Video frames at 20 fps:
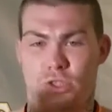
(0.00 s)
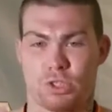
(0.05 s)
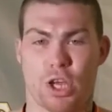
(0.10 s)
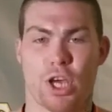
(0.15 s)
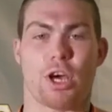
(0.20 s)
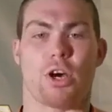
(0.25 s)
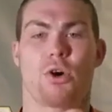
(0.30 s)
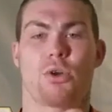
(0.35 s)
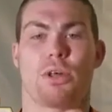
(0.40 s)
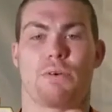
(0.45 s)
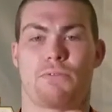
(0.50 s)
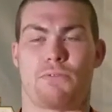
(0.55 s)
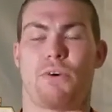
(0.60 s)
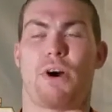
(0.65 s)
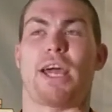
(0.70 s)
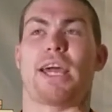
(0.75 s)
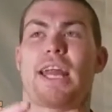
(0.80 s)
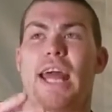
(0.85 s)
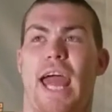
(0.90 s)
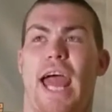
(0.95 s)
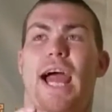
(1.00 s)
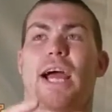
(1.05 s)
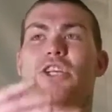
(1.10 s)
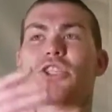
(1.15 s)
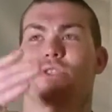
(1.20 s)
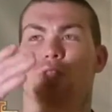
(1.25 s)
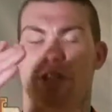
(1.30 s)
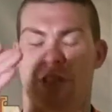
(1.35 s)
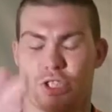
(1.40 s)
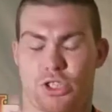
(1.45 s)
till the fight
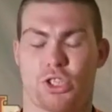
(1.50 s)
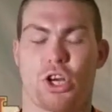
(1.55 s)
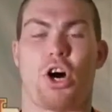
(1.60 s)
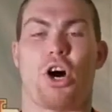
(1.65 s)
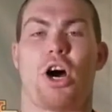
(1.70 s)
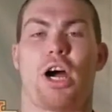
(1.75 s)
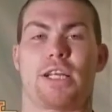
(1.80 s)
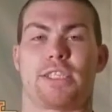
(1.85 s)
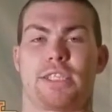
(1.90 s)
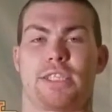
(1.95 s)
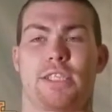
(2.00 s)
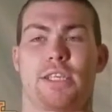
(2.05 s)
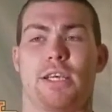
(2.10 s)
actually starts.